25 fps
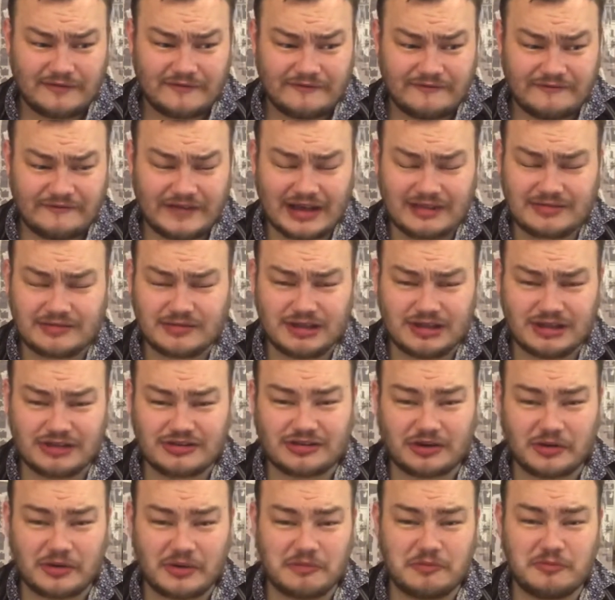That's what you're
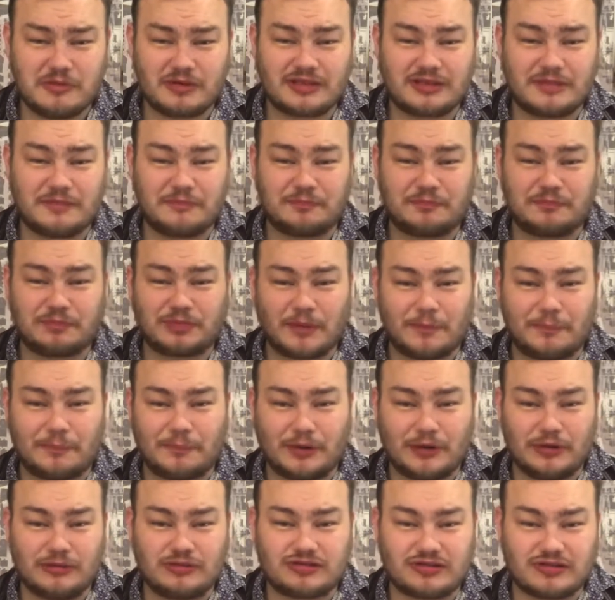doing with the
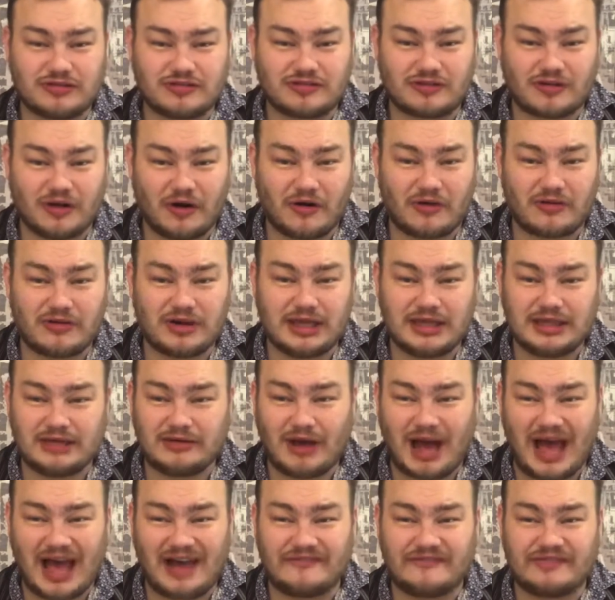pollution story? You
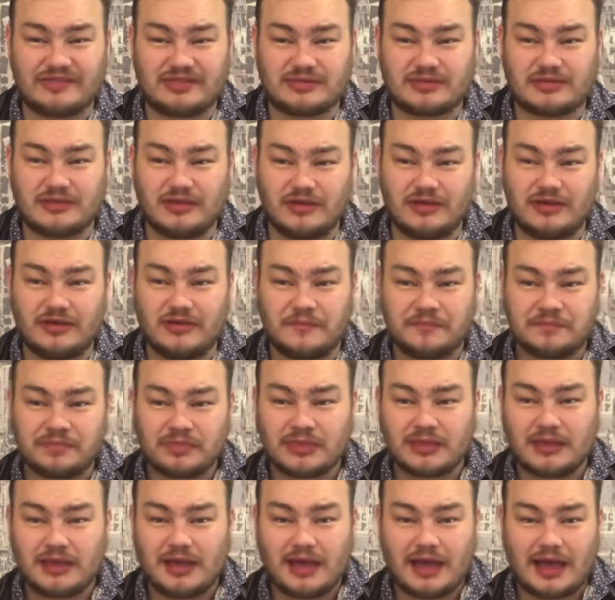have the
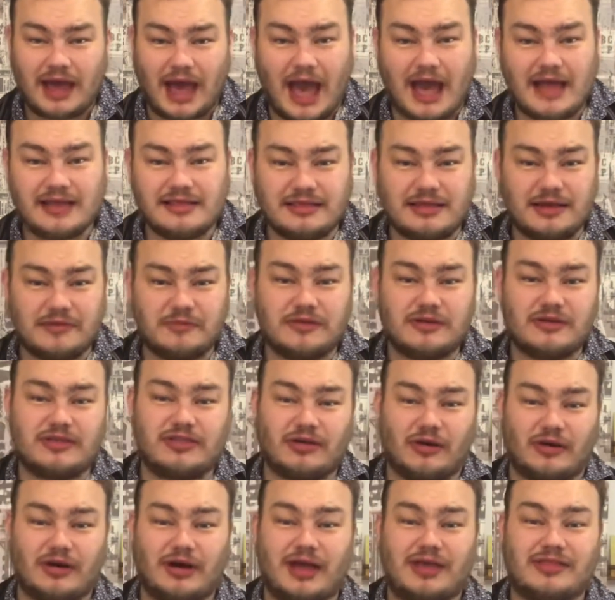ending with
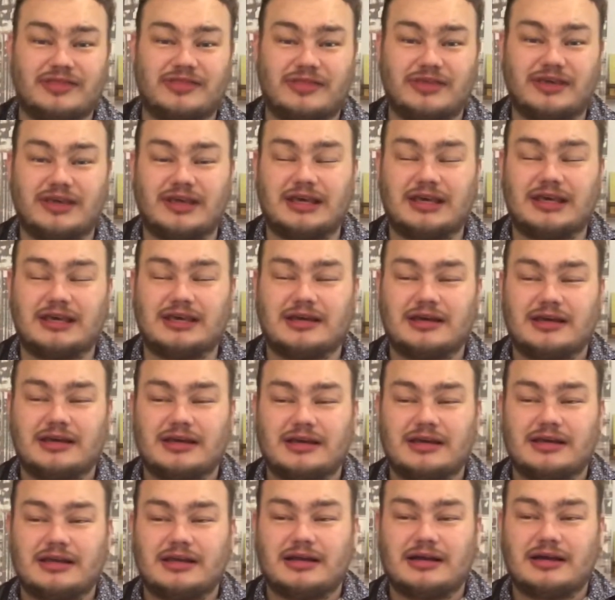the
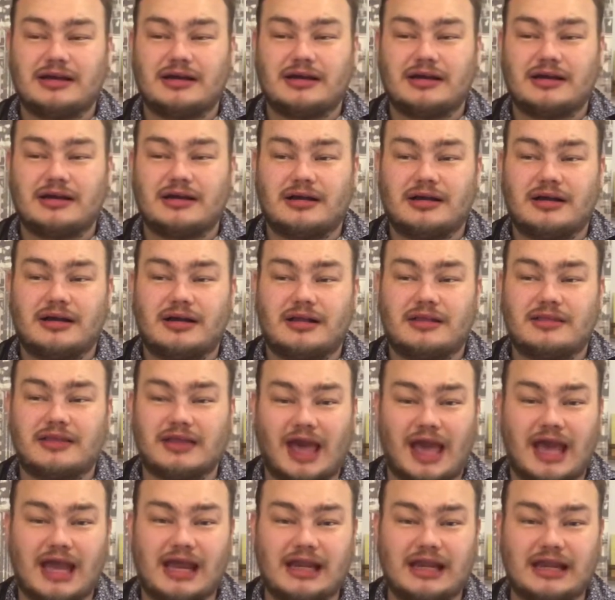
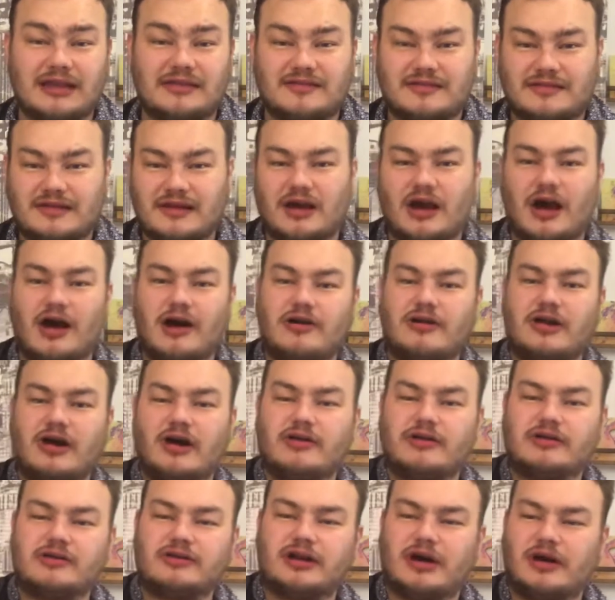aliens like, oh
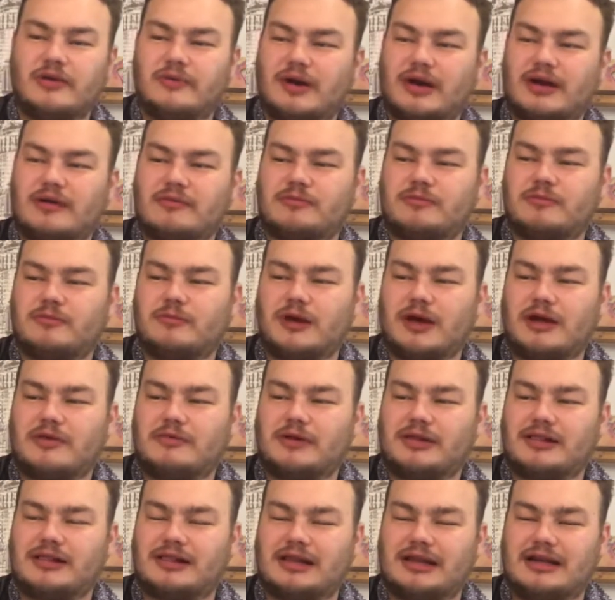no,
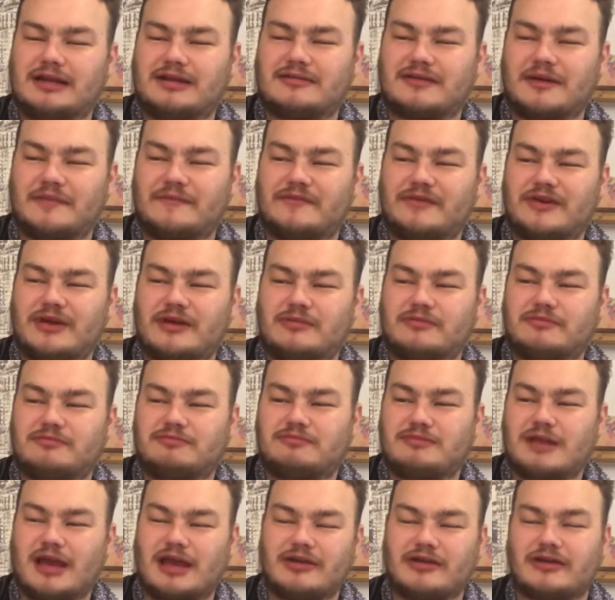we'll clean this up for you.
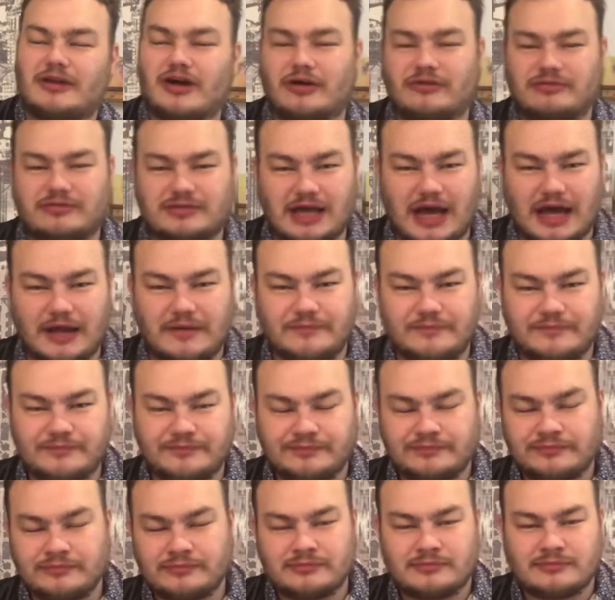There you go, done.
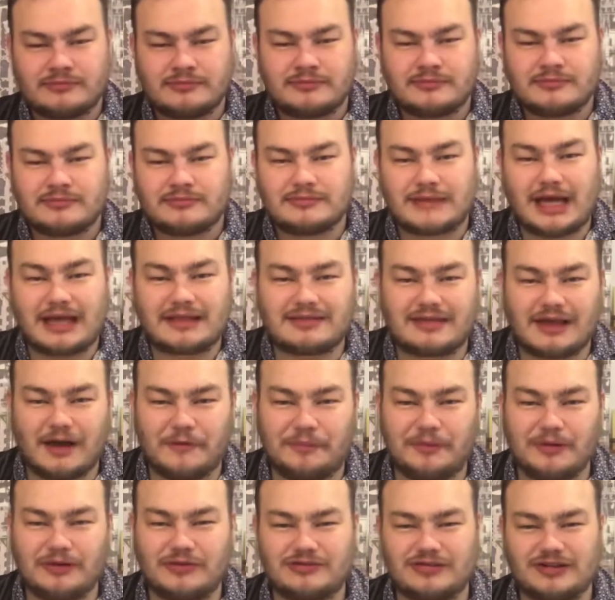That's how
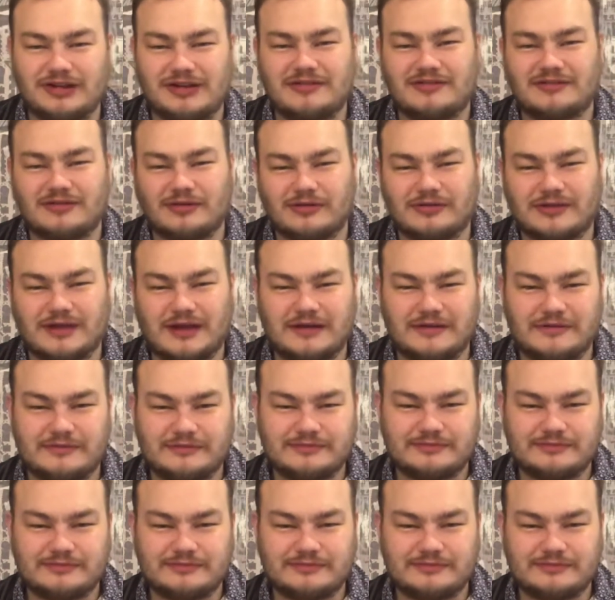pollution is sorted.